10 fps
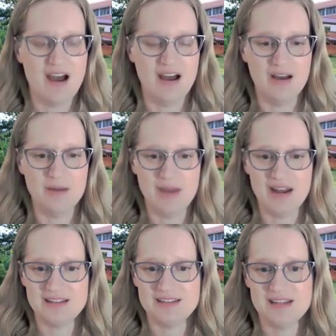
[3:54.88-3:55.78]
And
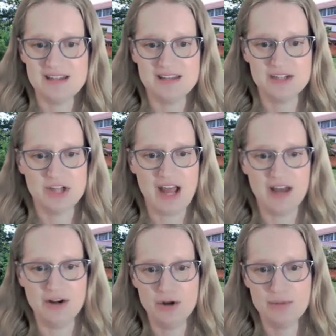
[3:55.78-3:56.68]
I see in the
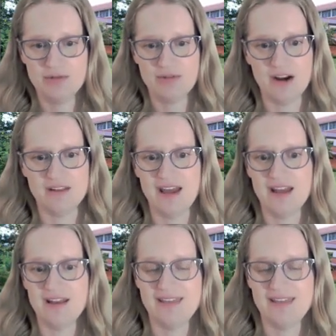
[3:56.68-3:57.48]
chat, no Brevard then.